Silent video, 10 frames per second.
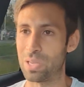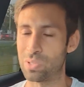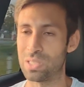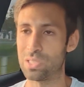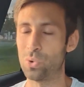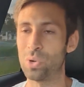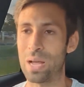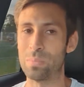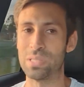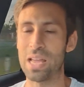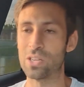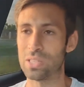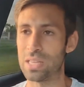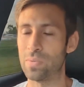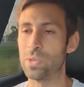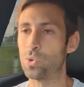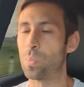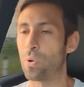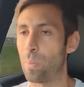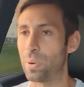because it still comes down to the individual
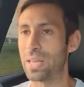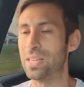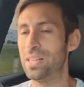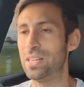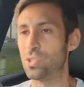property.